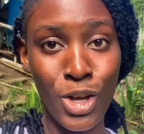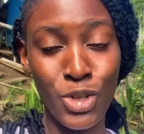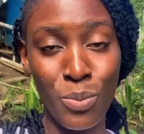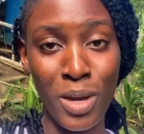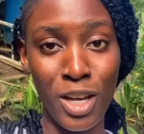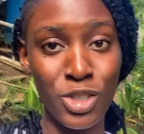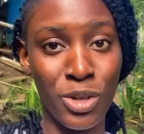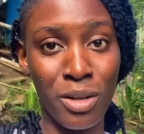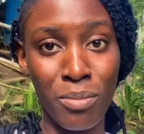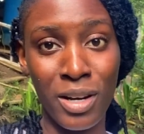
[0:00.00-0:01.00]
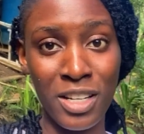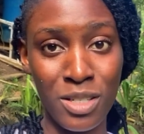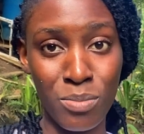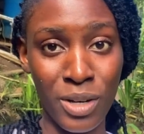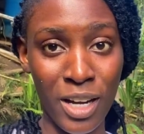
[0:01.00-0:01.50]
to make sure the bread is
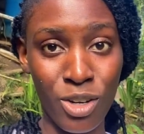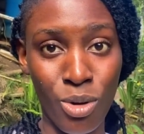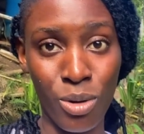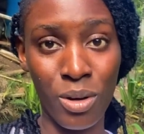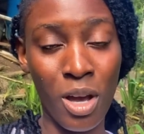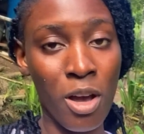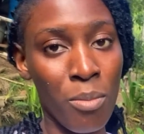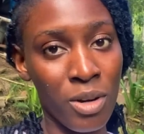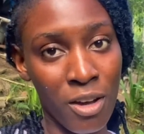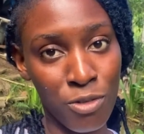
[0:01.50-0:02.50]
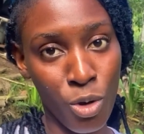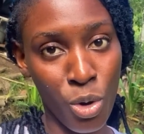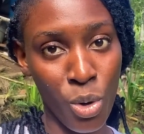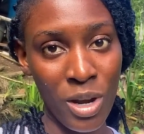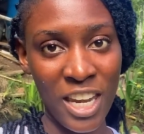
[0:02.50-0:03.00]
breakdown. But I found
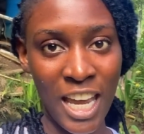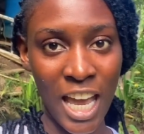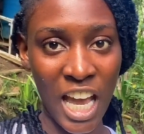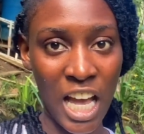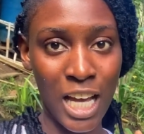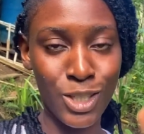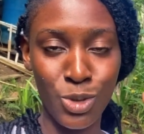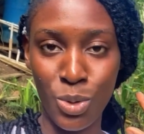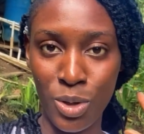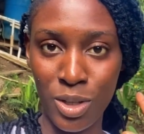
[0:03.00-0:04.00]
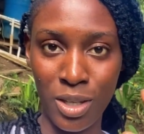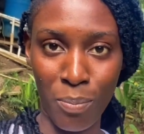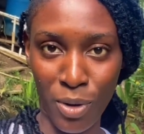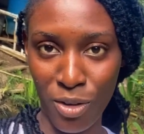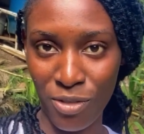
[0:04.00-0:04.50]
out that the egg do the
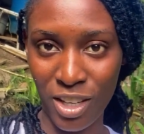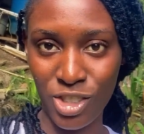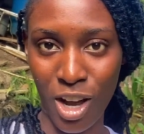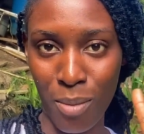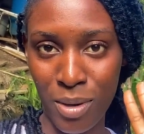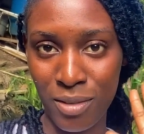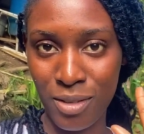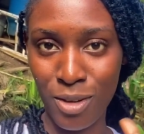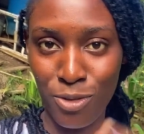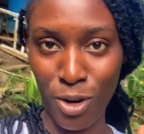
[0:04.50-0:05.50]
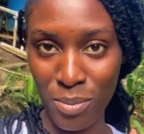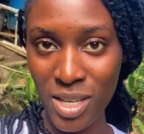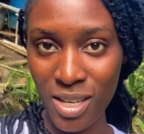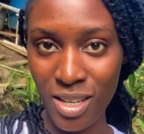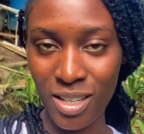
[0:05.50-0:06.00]
perfect job for
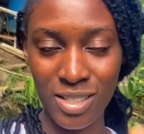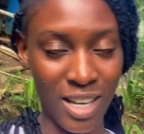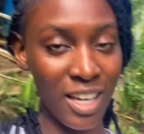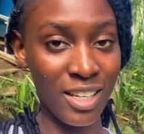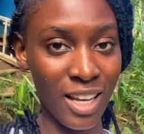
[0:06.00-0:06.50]
me because I eat